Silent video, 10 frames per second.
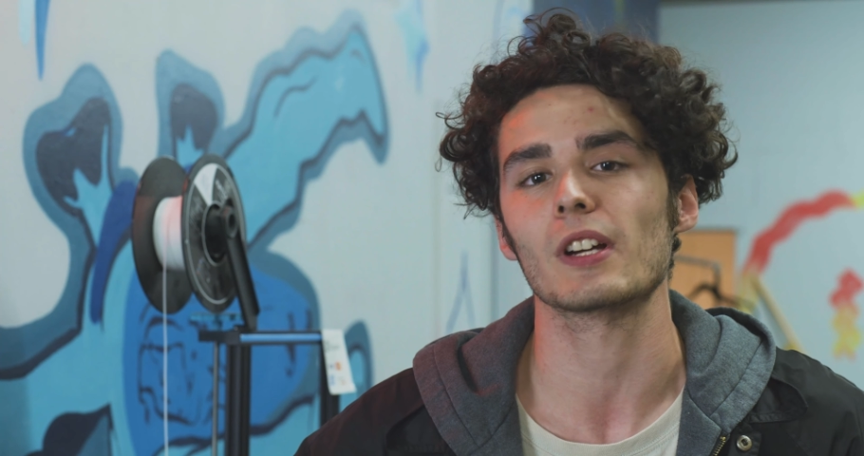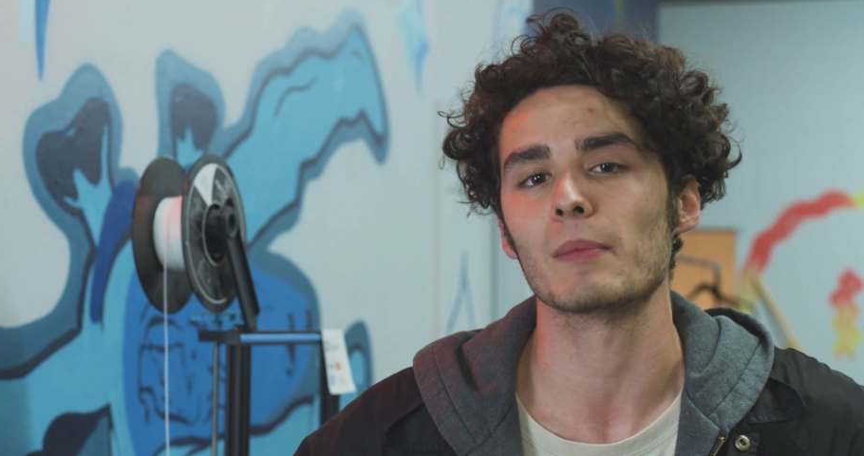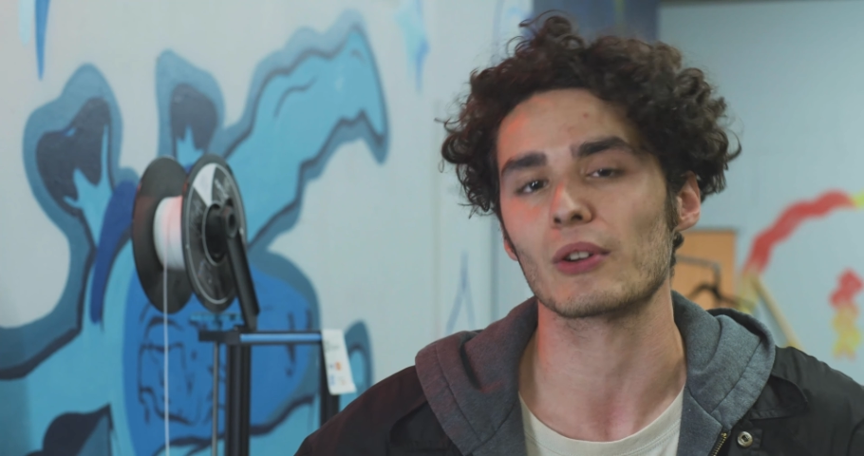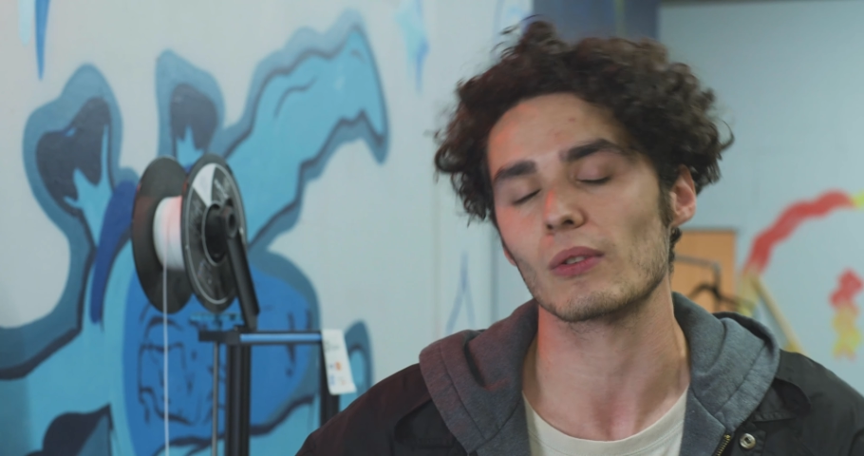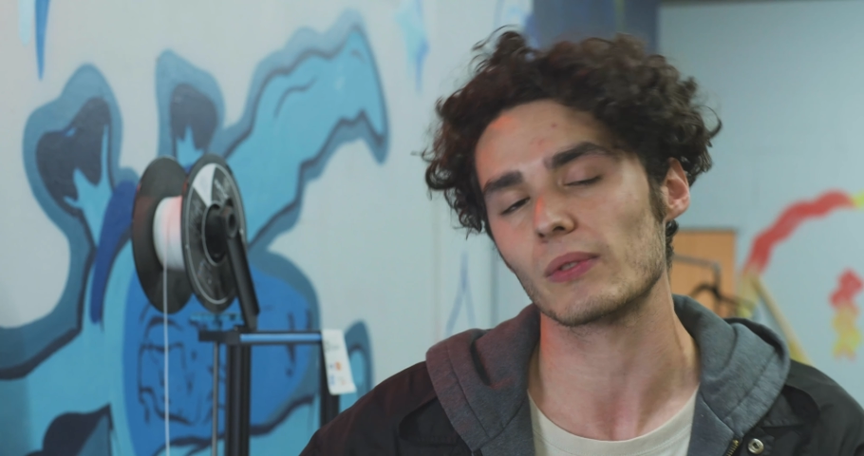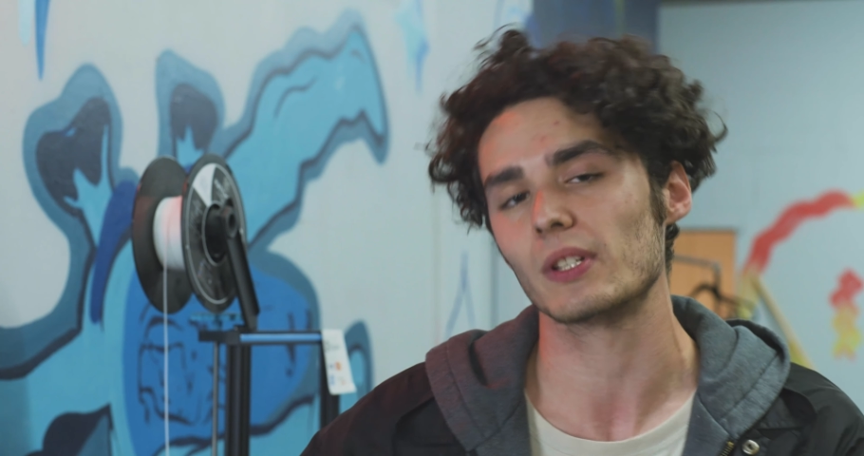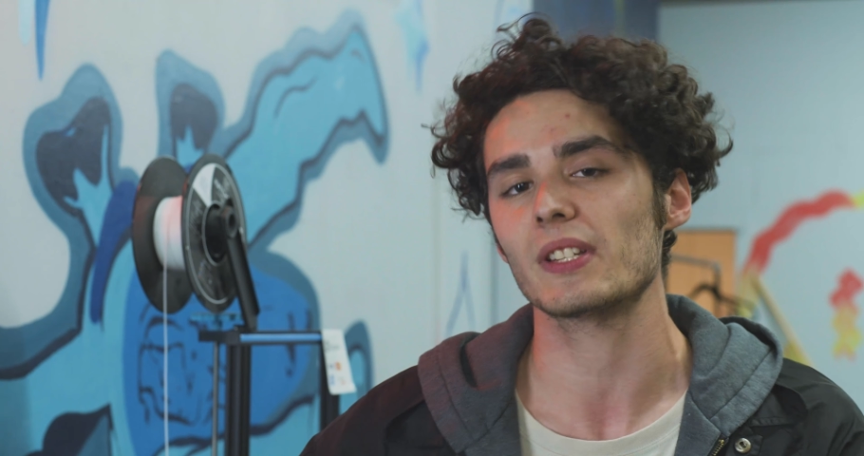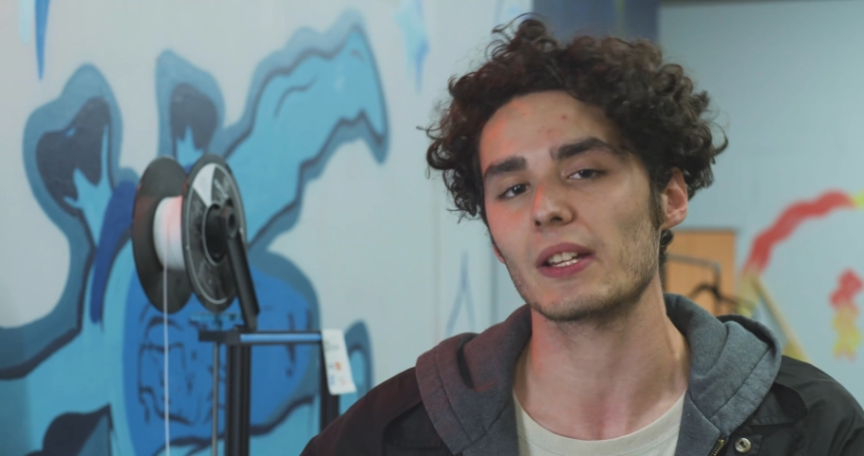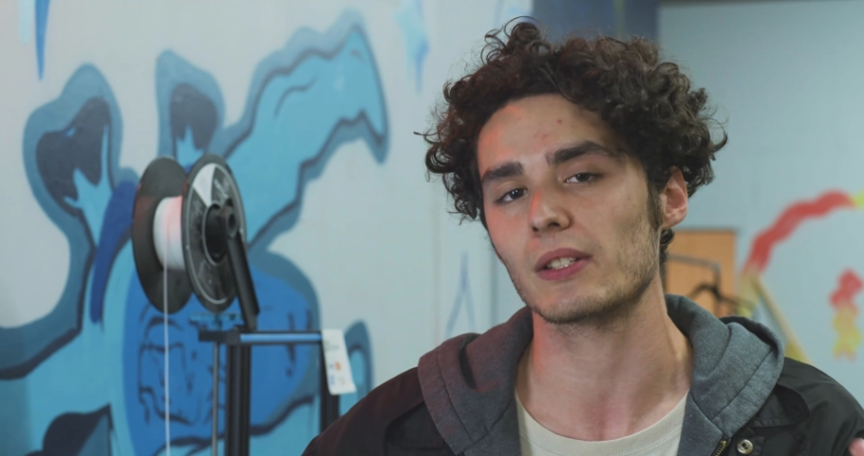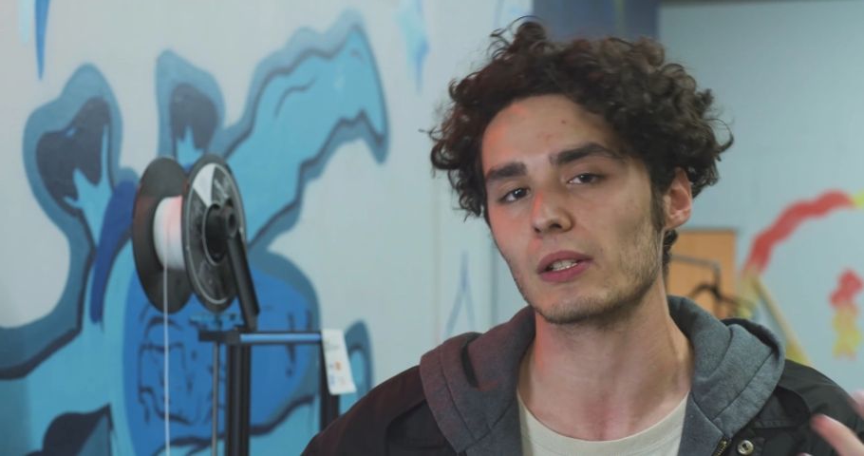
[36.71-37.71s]
Uh, my girlfriend
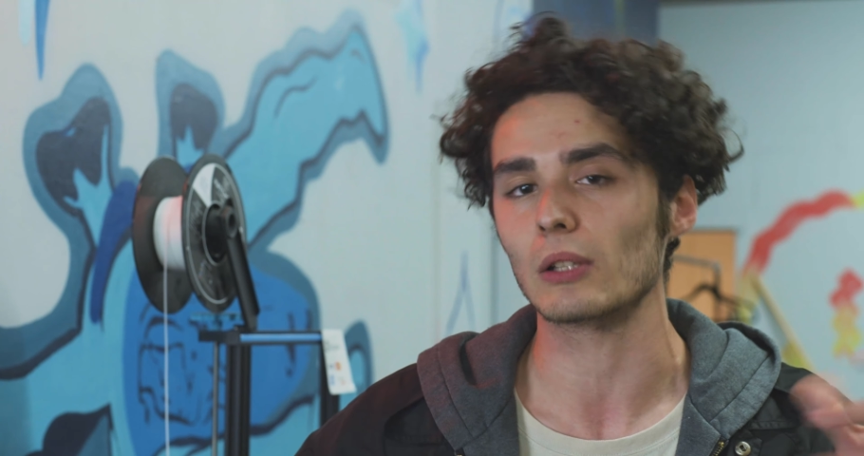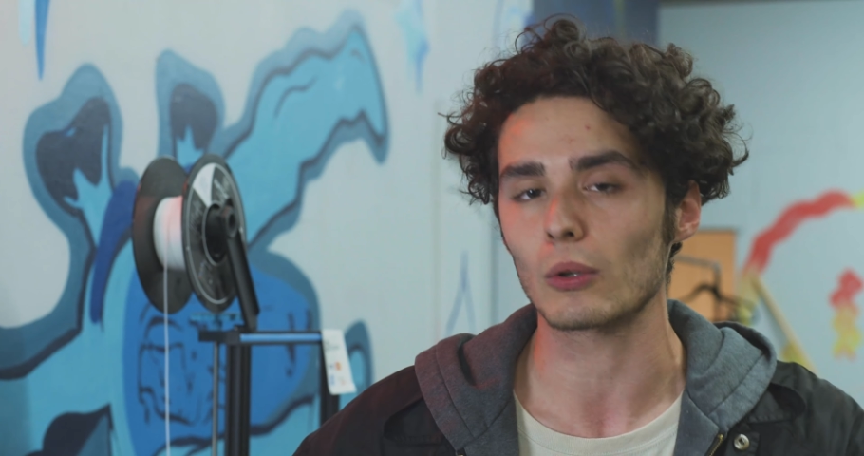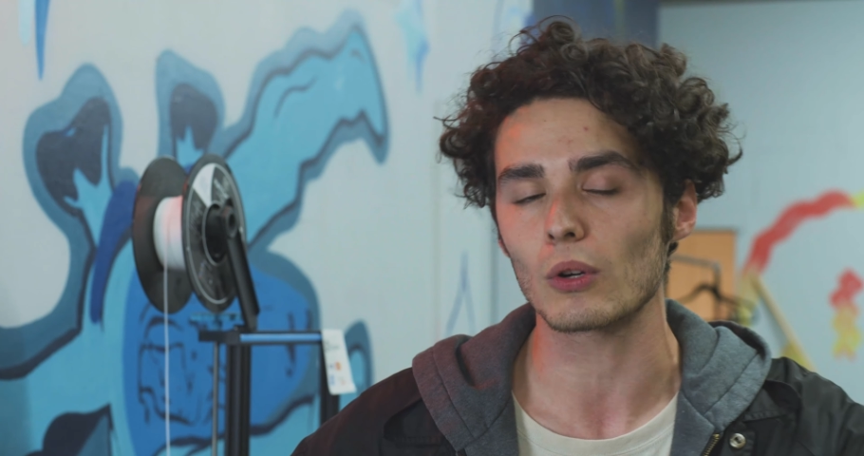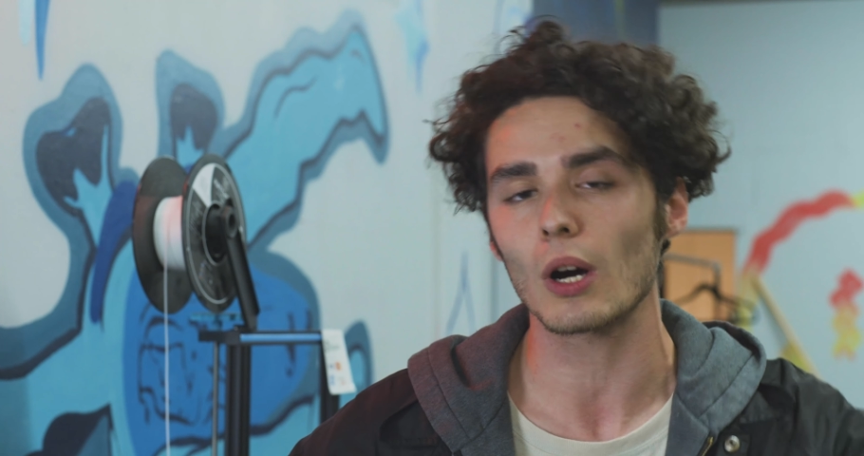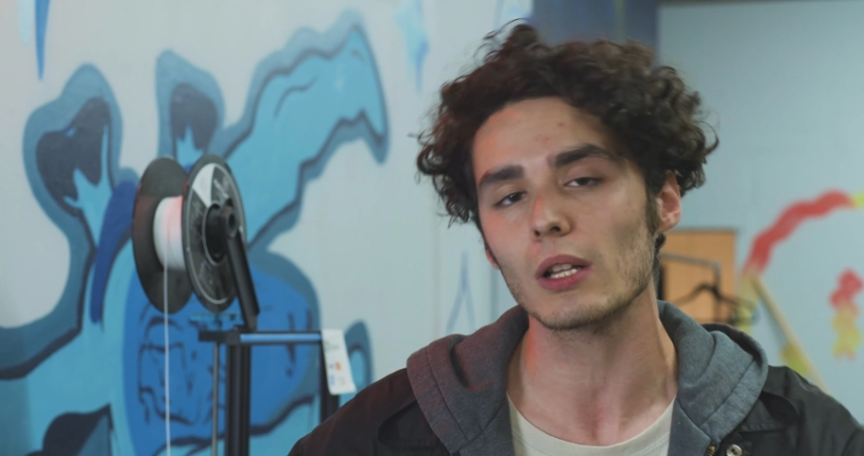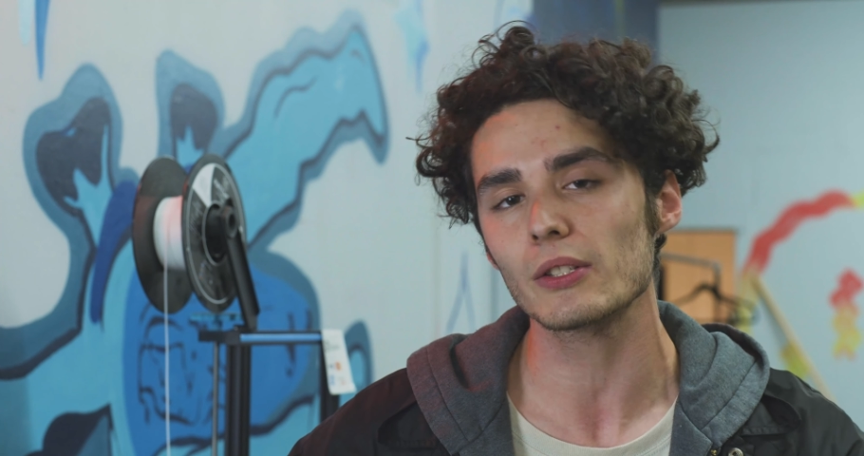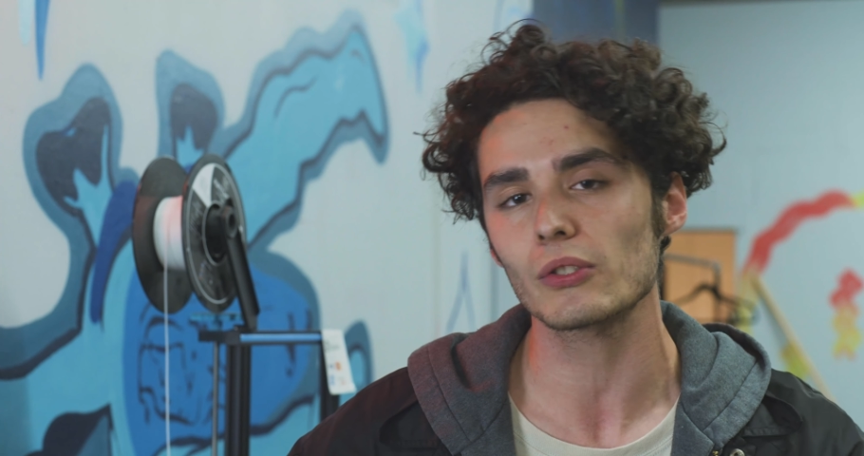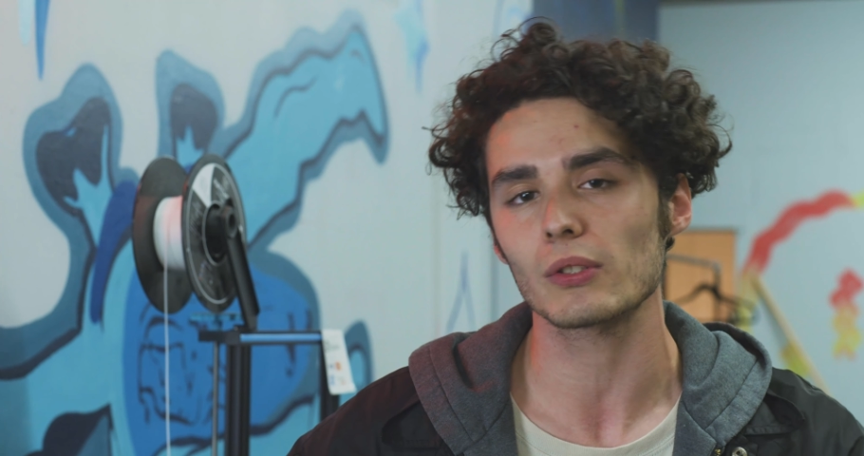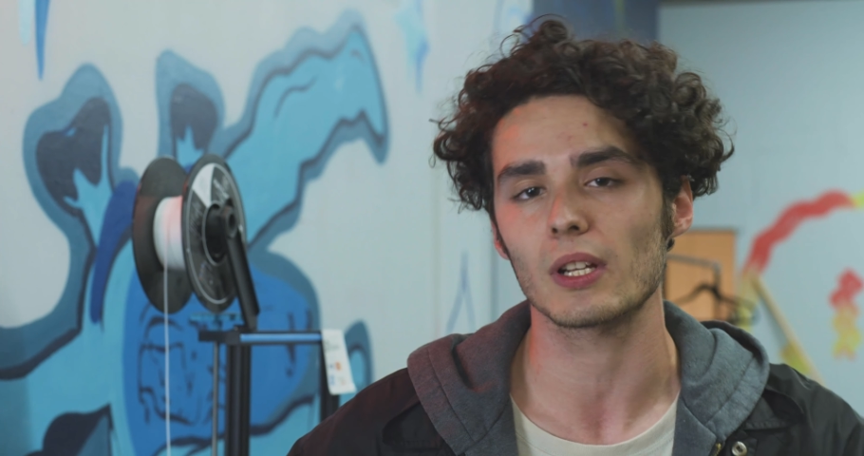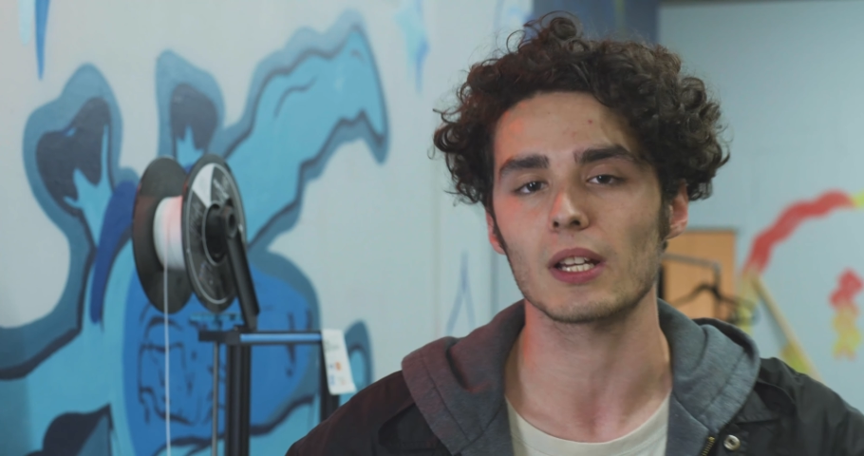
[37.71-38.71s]
attended a local
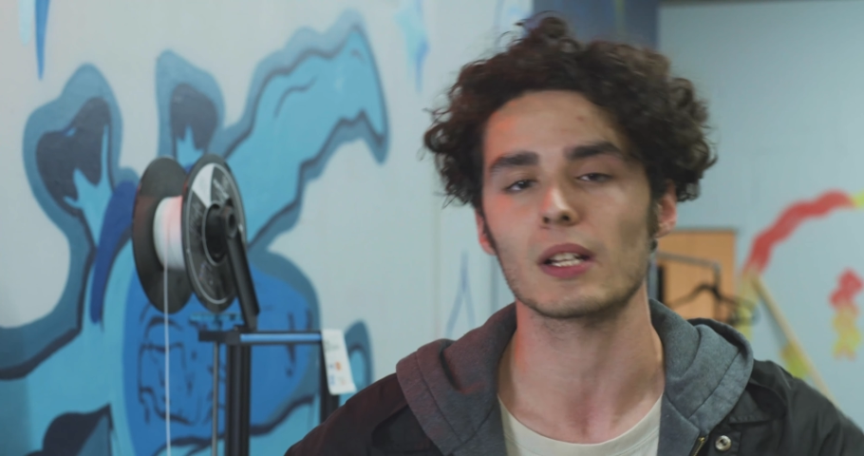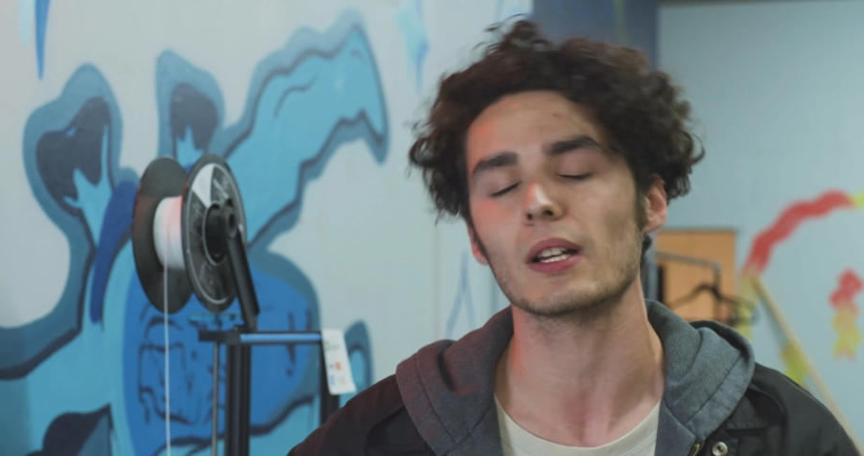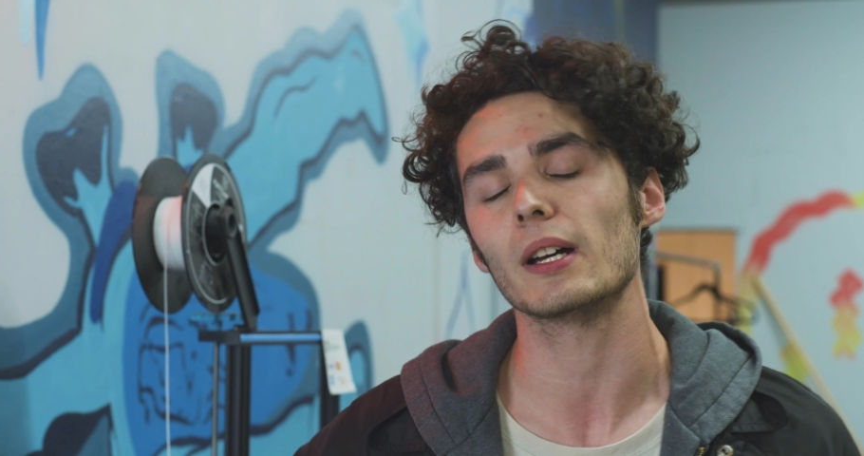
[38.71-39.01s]
college and uh,